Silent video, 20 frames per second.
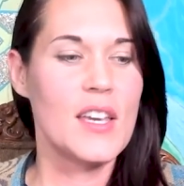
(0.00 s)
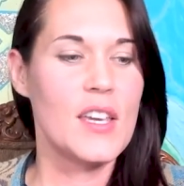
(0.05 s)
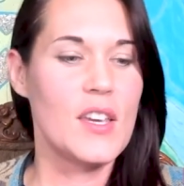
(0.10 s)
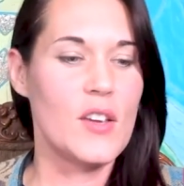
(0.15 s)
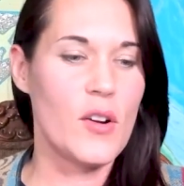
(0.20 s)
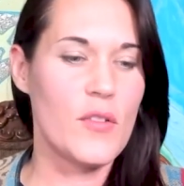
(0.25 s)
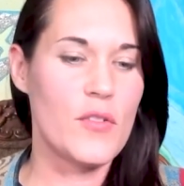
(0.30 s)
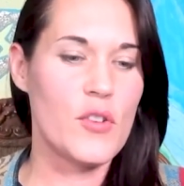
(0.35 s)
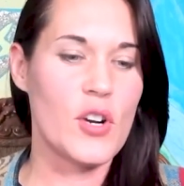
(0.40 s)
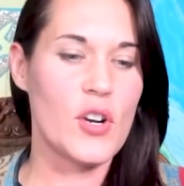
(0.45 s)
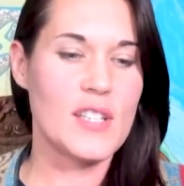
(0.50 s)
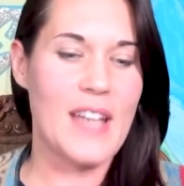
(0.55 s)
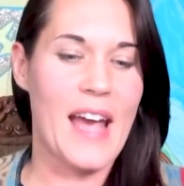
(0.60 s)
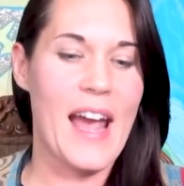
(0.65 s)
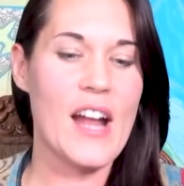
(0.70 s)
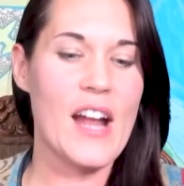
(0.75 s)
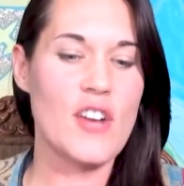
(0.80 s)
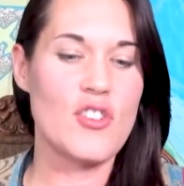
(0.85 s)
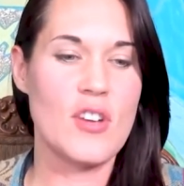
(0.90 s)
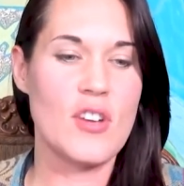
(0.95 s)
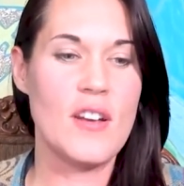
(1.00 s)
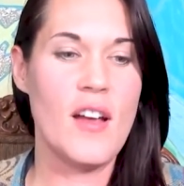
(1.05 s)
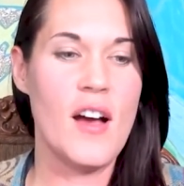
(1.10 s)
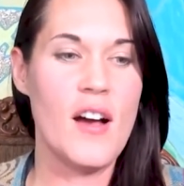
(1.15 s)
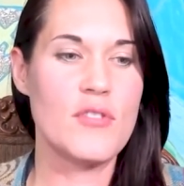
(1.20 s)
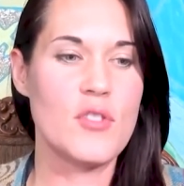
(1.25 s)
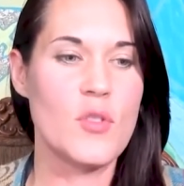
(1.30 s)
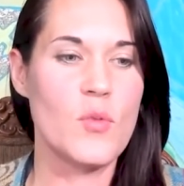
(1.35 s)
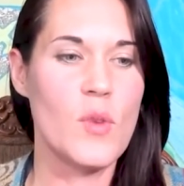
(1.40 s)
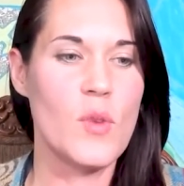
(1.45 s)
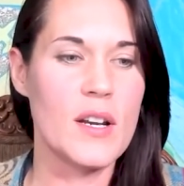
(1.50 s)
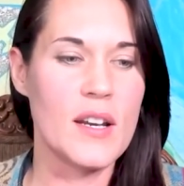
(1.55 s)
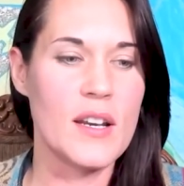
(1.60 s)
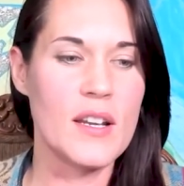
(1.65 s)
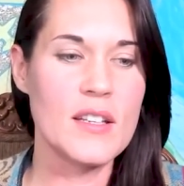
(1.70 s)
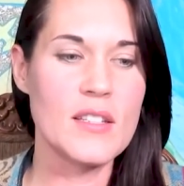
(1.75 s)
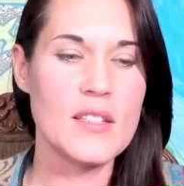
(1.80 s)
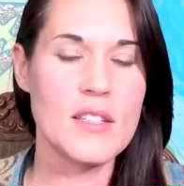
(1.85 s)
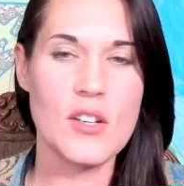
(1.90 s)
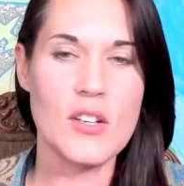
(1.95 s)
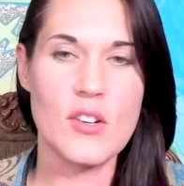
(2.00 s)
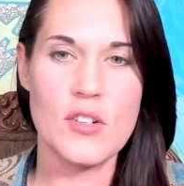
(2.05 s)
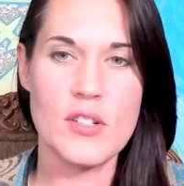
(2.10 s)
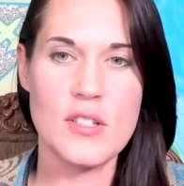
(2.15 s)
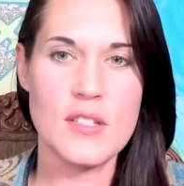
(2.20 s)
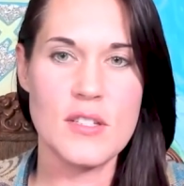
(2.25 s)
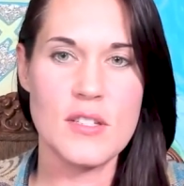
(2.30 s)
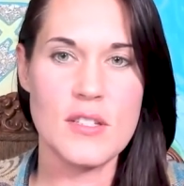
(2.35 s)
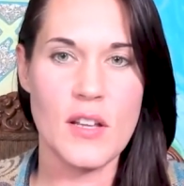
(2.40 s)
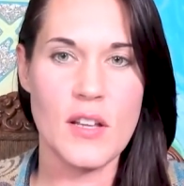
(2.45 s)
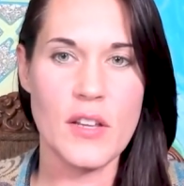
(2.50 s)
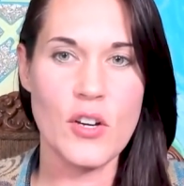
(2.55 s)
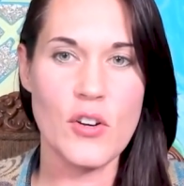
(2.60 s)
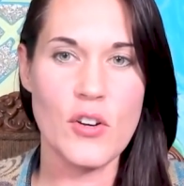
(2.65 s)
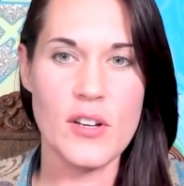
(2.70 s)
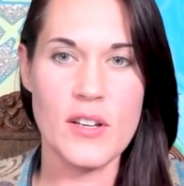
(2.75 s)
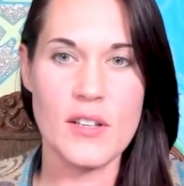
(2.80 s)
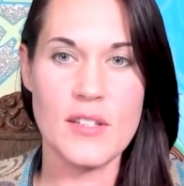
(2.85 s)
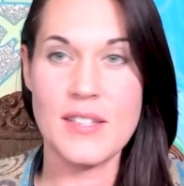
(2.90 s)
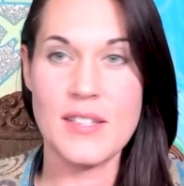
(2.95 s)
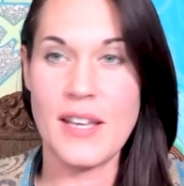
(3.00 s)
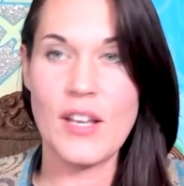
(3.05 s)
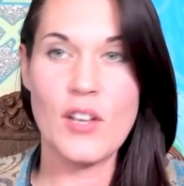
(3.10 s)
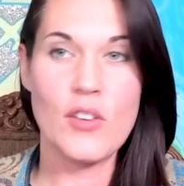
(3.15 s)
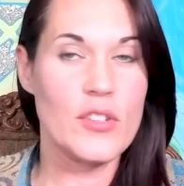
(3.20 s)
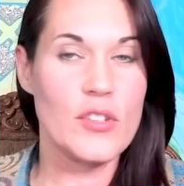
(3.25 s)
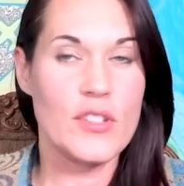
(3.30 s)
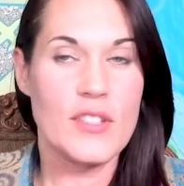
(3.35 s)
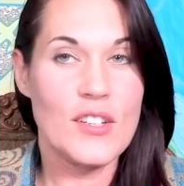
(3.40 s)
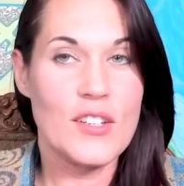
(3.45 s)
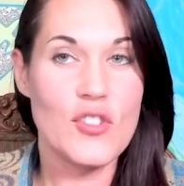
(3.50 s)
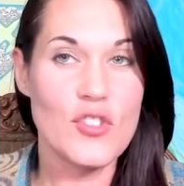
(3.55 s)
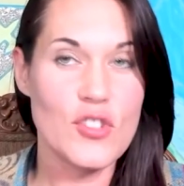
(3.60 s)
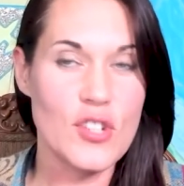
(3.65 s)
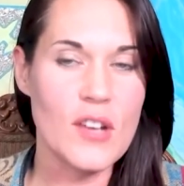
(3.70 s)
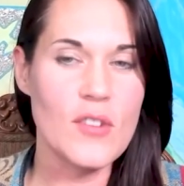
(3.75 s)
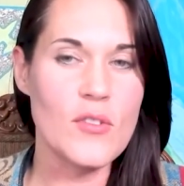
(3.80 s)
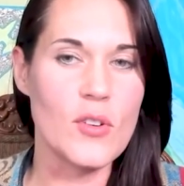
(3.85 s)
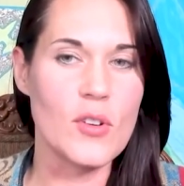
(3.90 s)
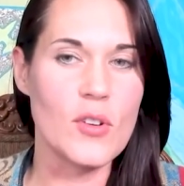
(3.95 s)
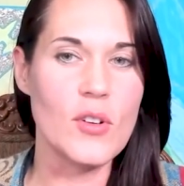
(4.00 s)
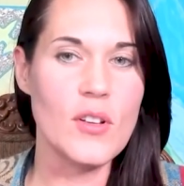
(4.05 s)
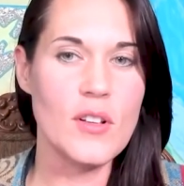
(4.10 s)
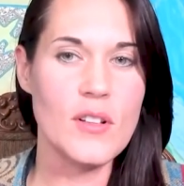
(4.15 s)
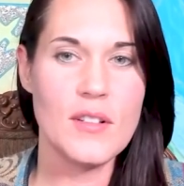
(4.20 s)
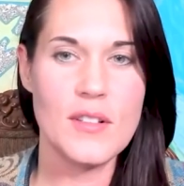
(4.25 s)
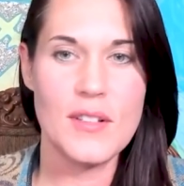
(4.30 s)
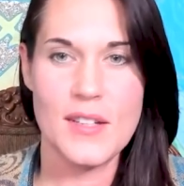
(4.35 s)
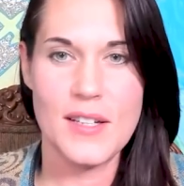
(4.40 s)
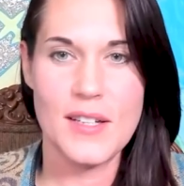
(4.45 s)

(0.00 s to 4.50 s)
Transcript: you know if you're attached enough to what it is that you're selling or to sales in general